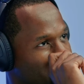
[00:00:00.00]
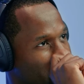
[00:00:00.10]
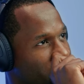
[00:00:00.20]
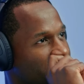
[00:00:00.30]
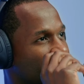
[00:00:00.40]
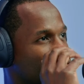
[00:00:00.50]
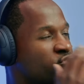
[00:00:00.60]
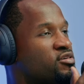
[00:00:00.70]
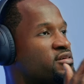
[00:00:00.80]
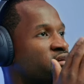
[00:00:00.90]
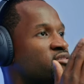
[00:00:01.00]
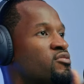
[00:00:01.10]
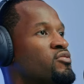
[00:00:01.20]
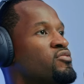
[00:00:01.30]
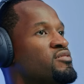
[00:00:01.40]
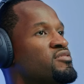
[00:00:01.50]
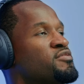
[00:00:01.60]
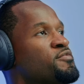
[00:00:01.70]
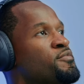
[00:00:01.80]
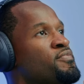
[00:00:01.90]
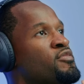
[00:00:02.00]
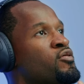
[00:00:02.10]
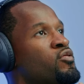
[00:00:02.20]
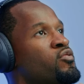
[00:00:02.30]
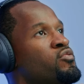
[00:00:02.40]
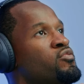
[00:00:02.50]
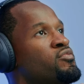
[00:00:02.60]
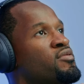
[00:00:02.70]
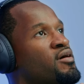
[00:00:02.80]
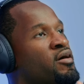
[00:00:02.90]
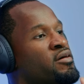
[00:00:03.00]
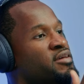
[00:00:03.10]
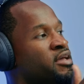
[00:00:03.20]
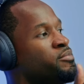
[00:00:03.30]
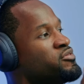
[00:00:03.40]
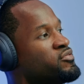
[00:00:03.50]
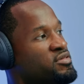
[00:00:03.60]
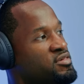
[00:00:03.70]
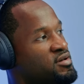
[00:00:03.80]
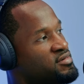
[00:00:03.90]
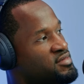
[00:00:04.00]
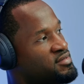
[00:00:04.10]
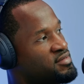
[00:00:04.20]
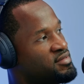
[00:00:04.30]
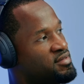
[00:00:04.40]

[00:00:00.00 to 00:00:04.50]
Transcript: and usually it's those who aren't able to adjust